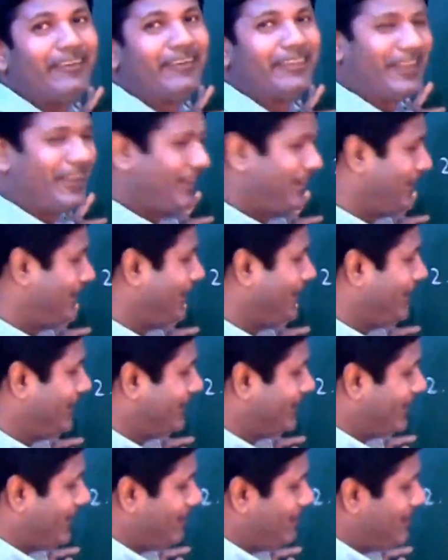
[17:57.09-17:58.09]
Okay,
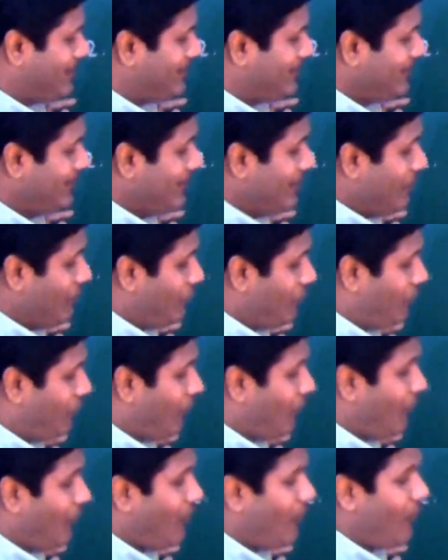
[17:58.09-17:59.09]
good. So that means
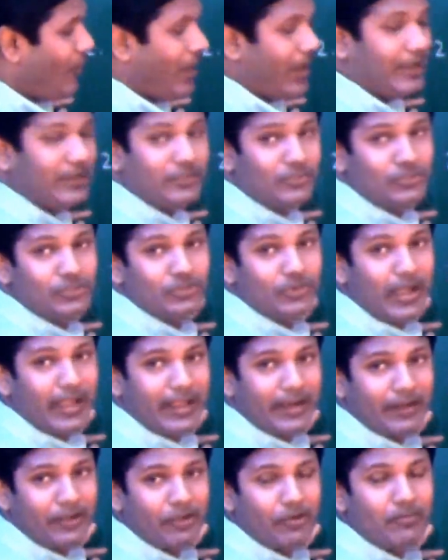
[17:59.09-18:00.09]
4 and 2 I
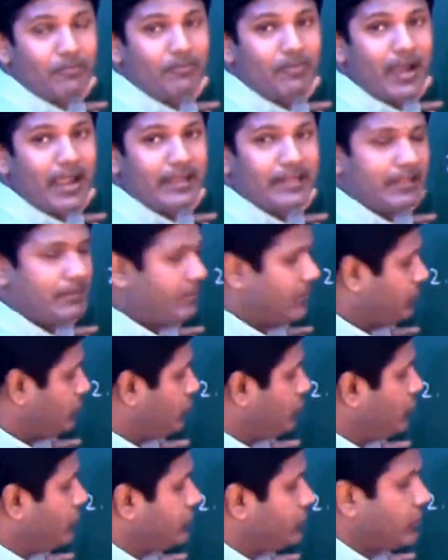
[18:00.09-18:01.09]
can combine them because
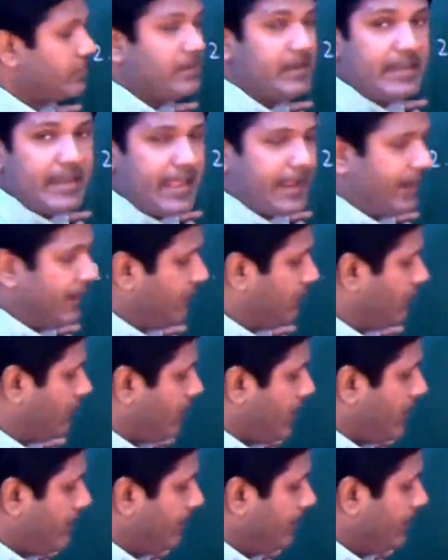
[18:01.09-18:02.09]
you know it's going to be negative,
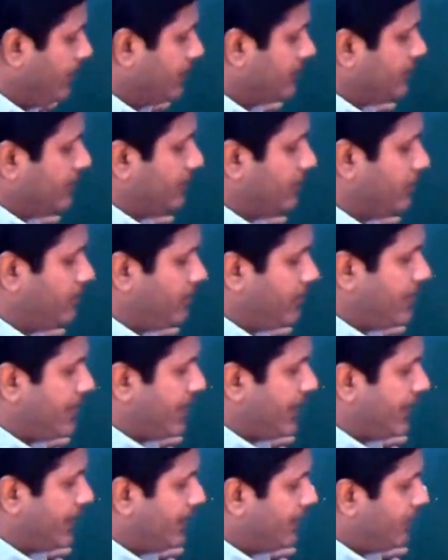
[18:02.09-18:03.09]
alright? So I'm going to put
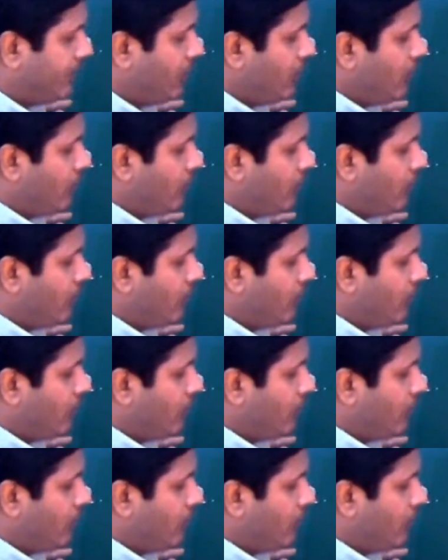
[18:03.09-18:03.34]
negative.